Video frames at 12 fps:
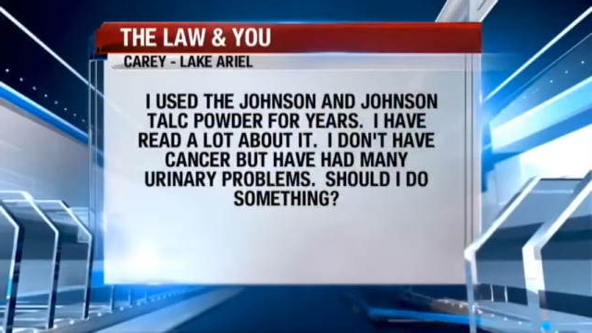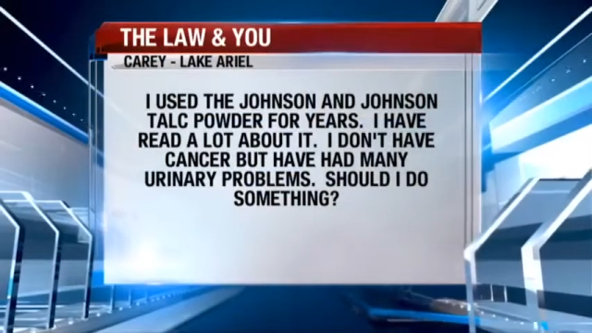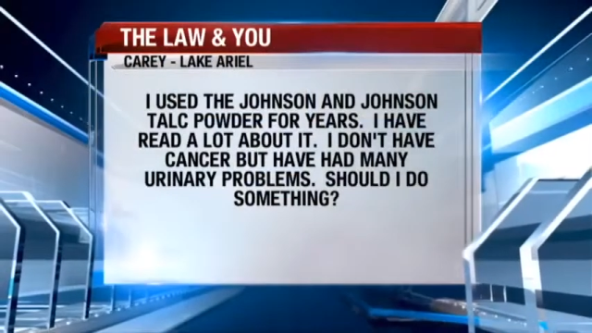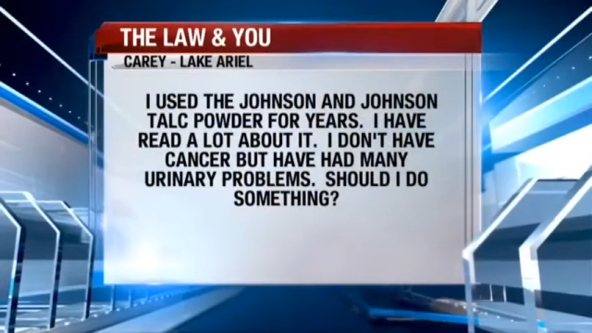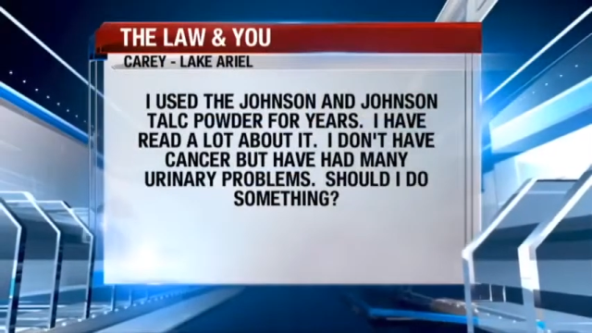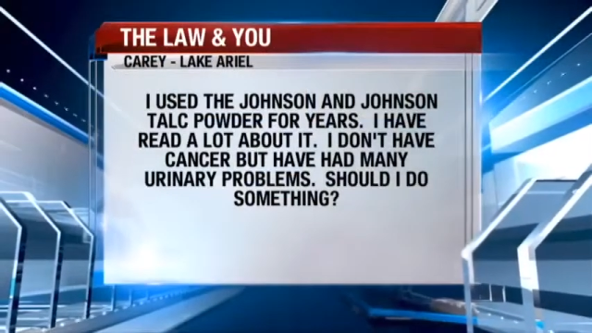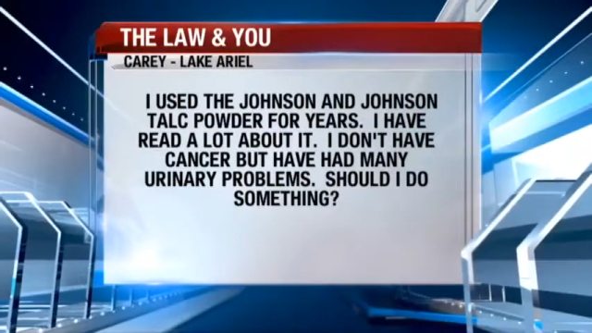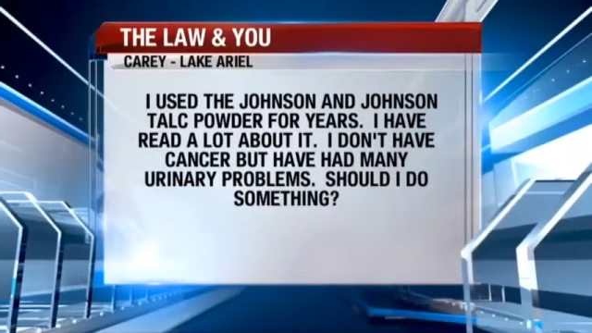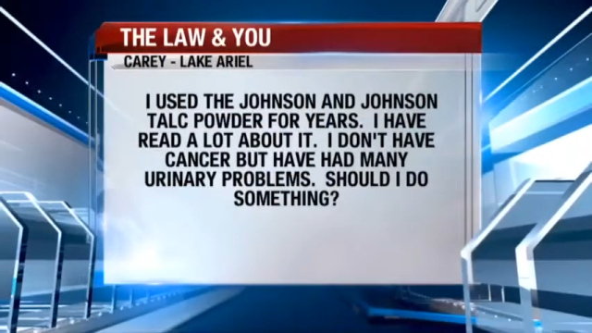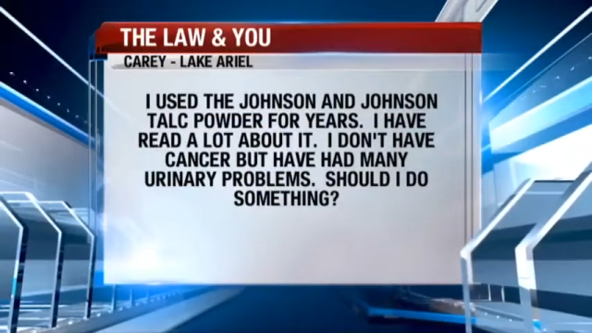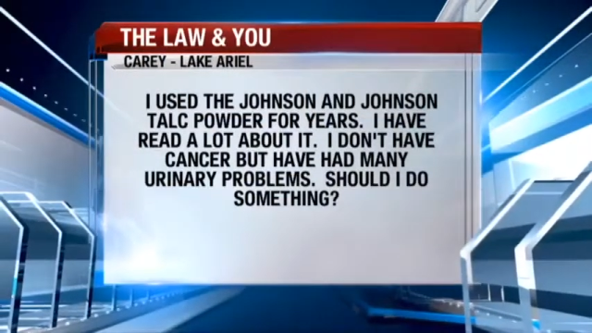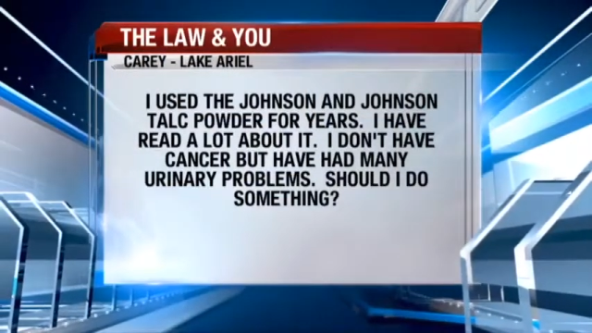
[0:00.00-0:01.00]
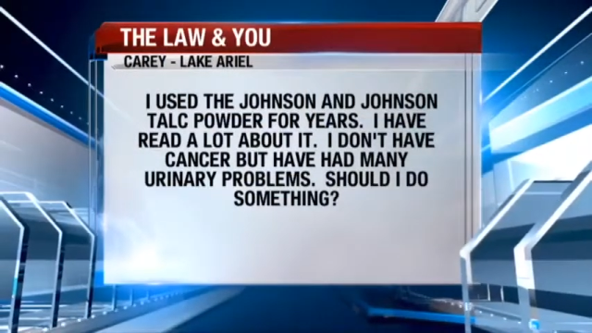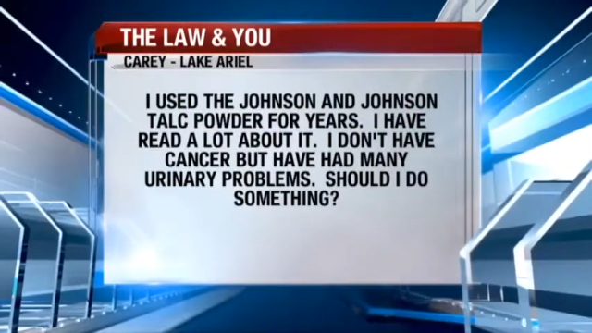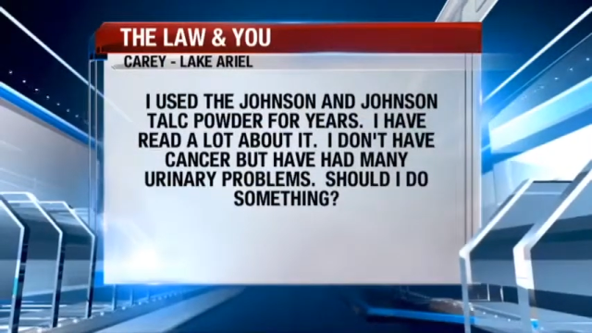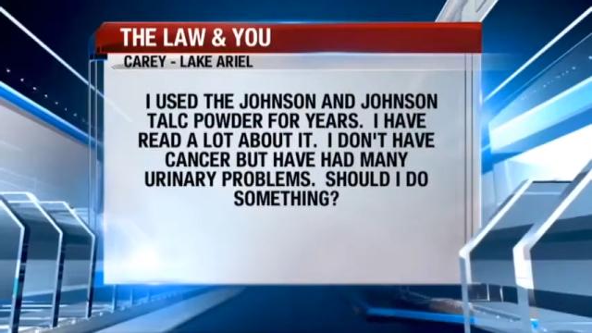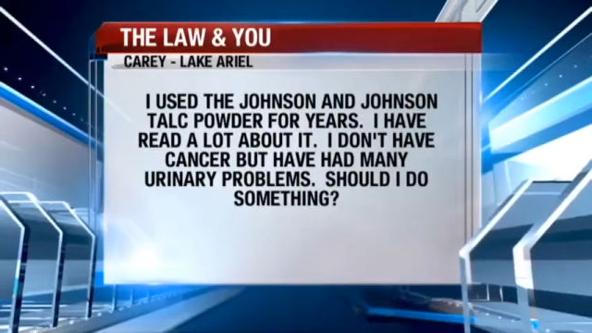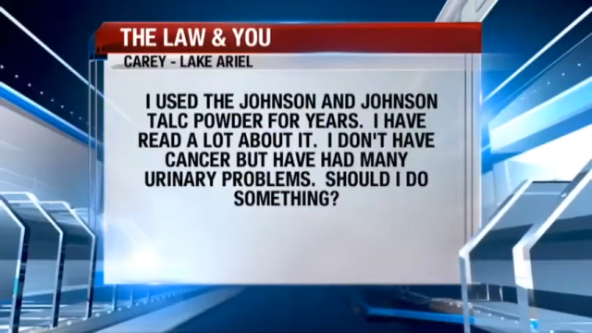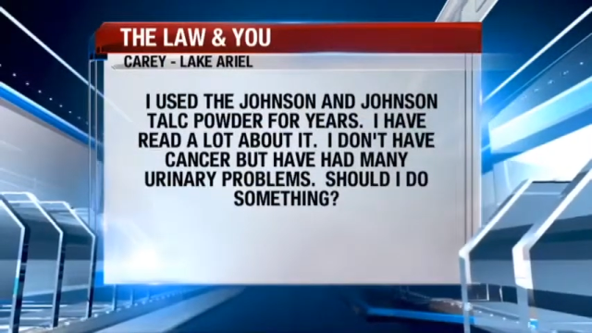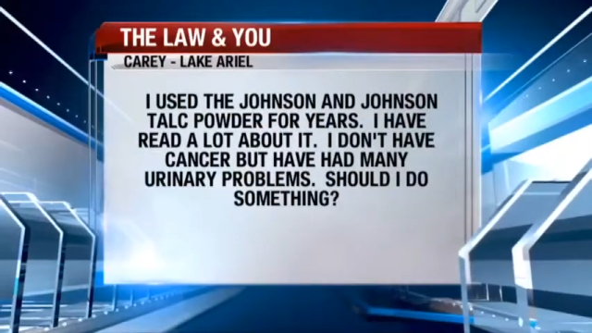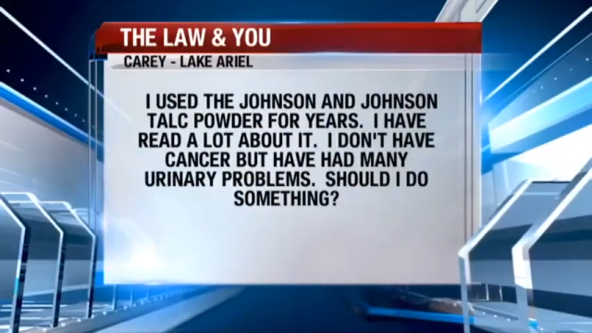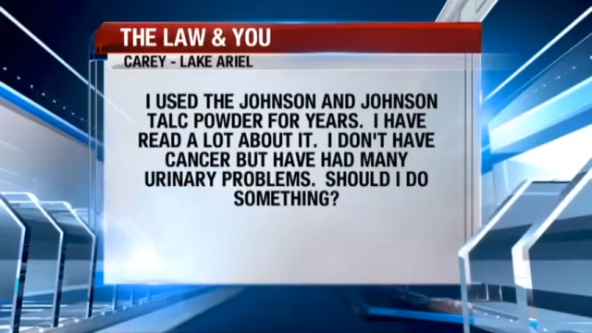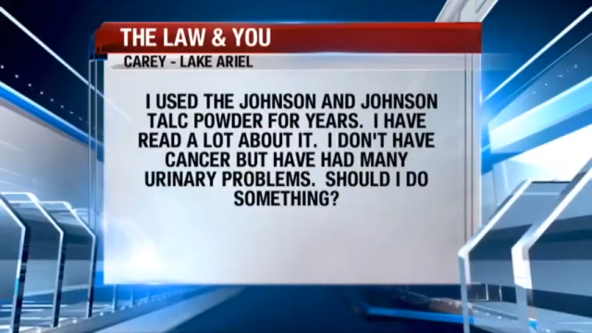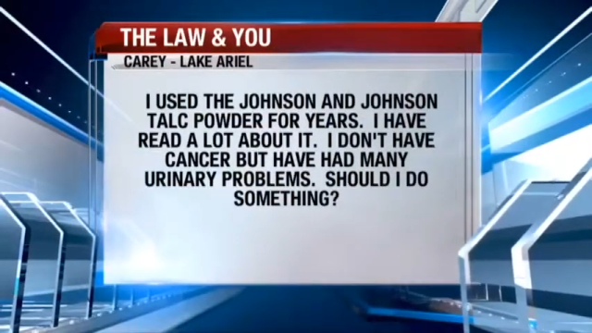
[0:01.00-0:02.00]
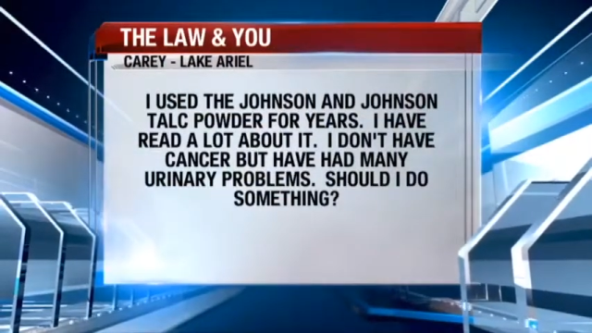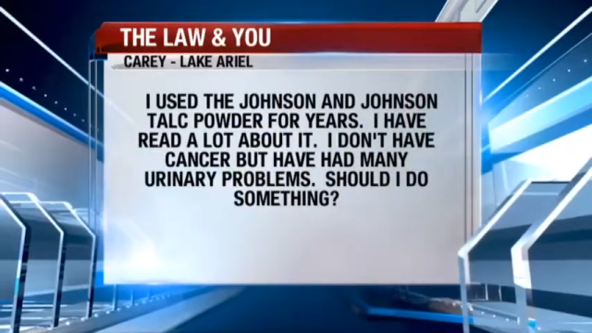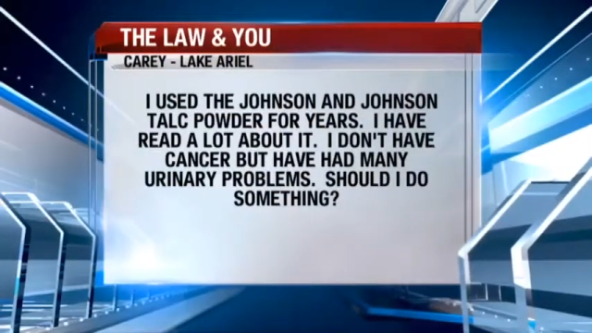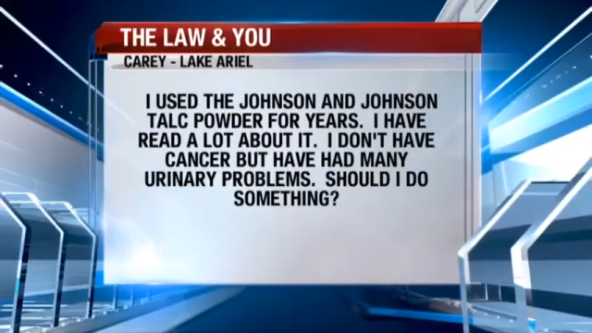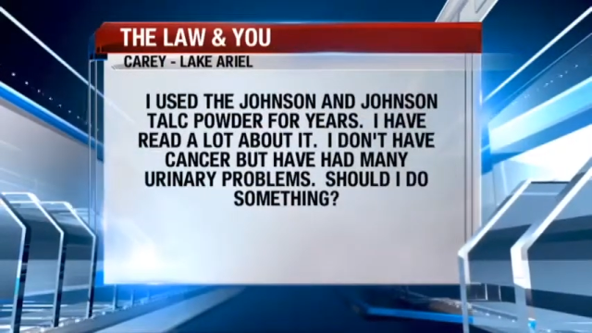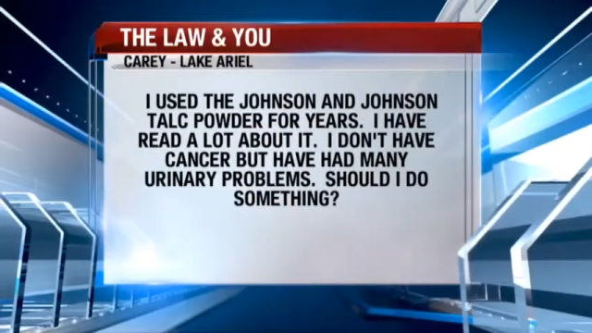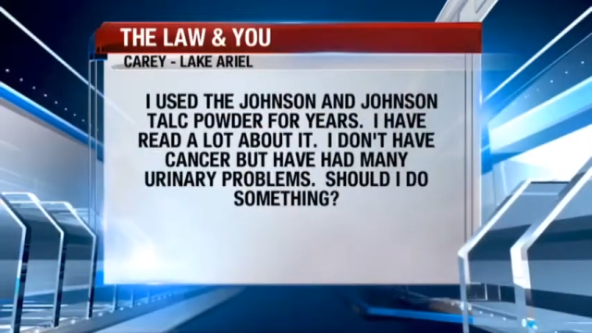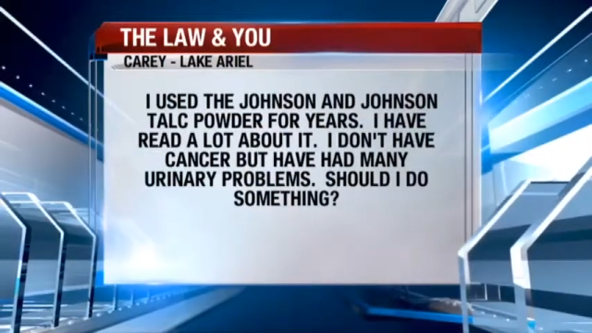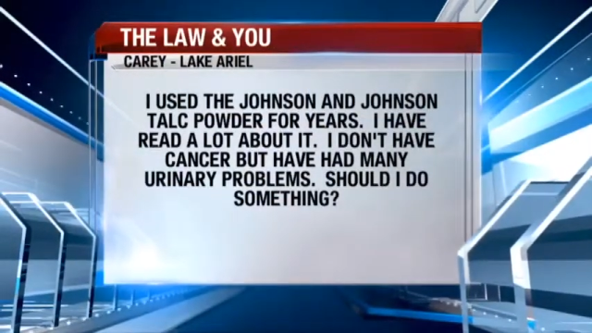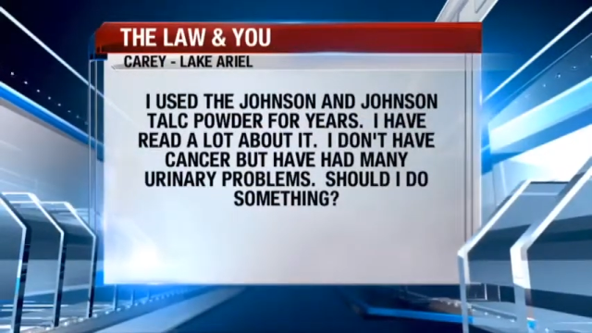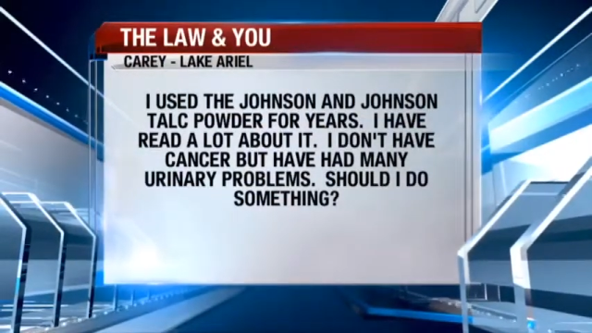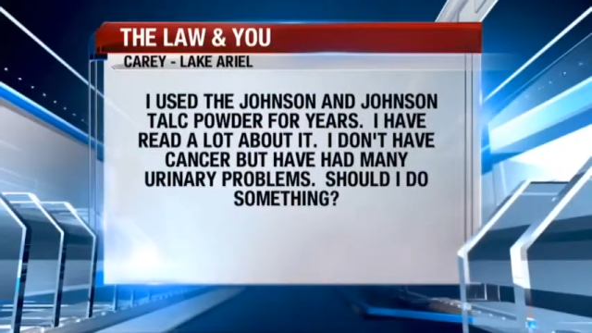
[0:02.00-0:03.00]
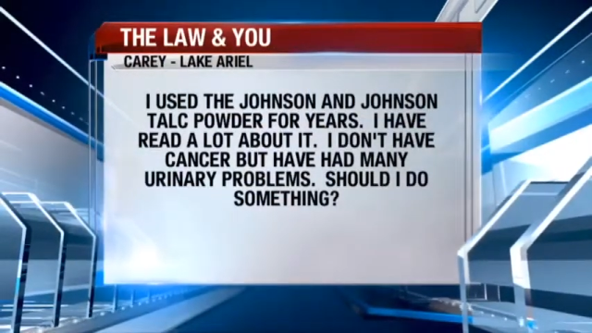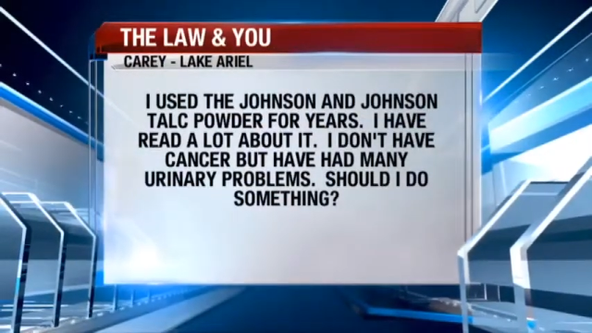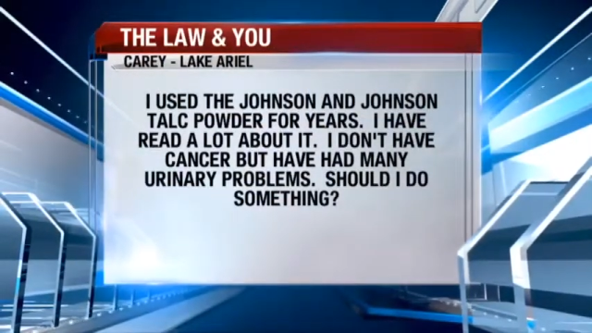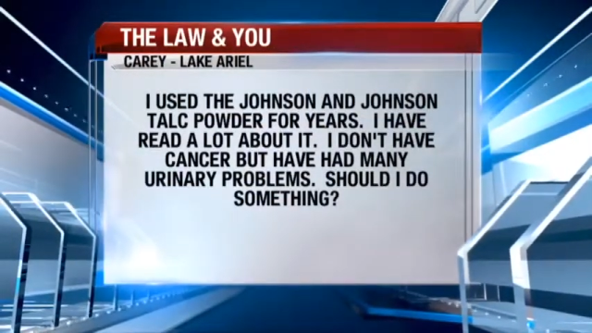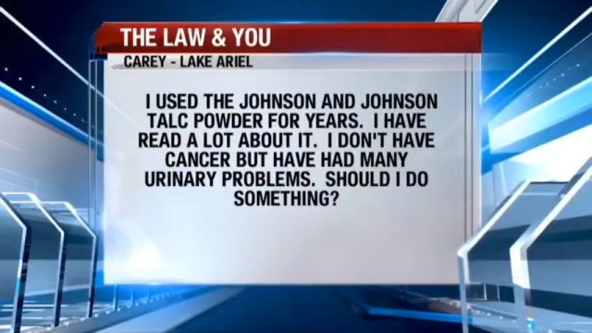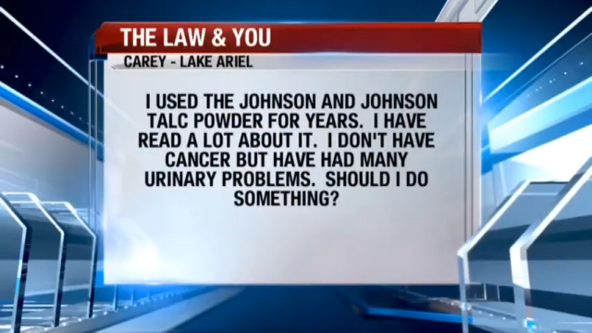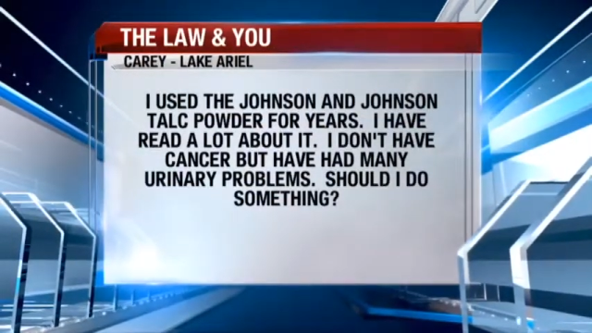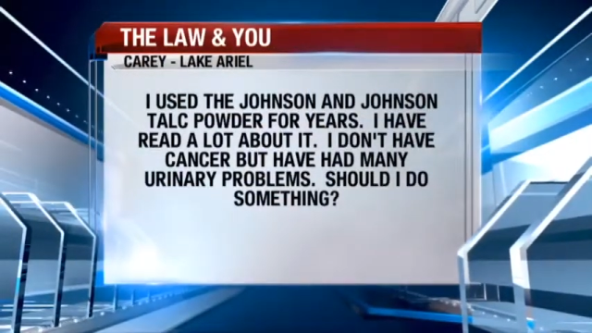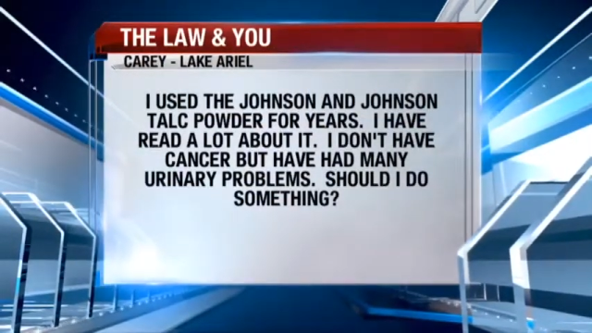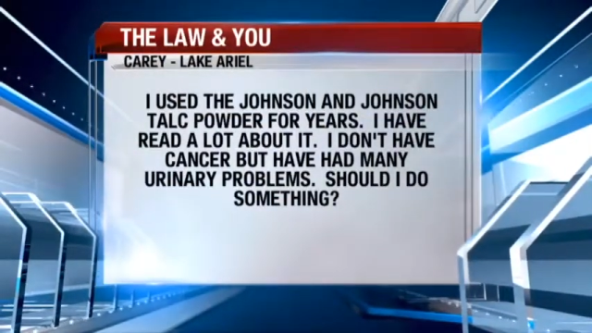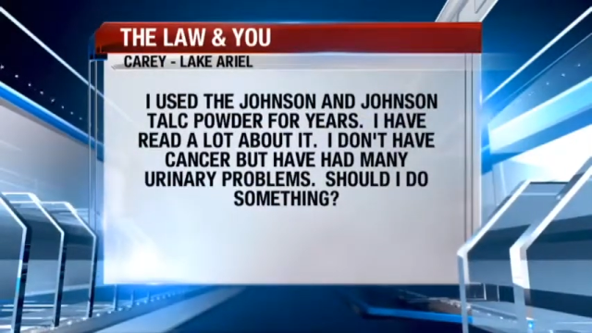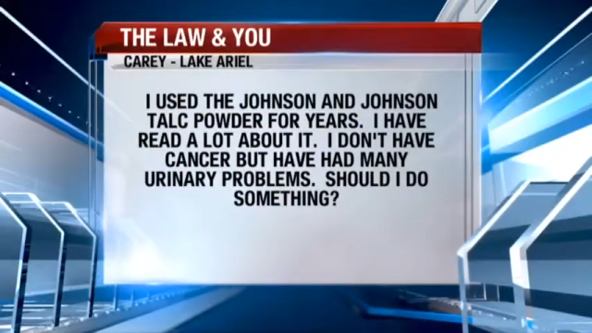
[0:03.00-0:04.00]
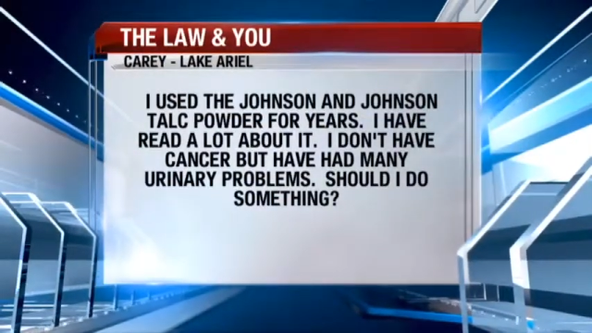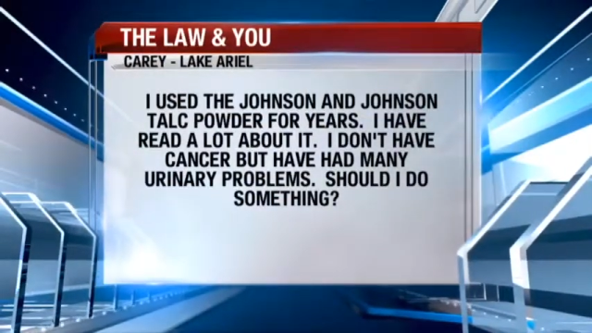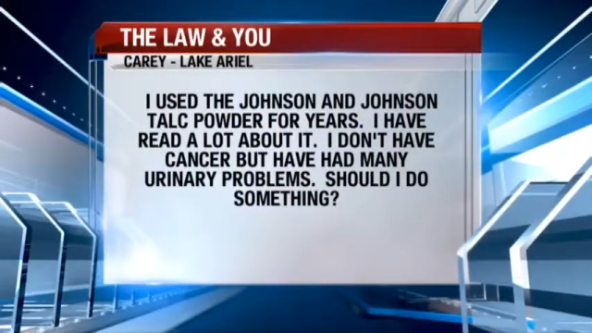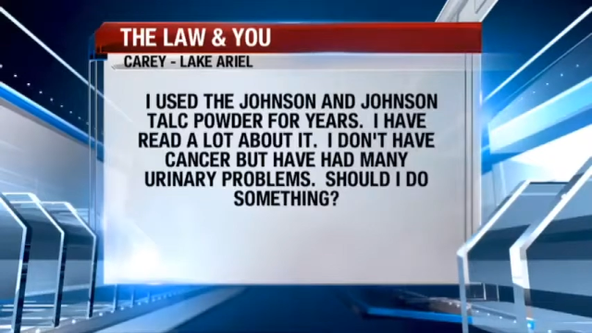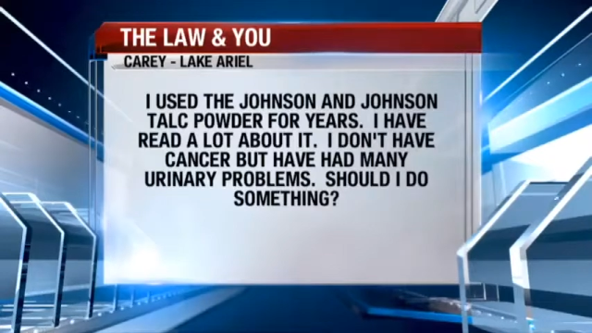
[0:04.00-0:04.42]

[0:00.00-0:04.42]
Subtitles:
No face is visible, so there are no lips to read.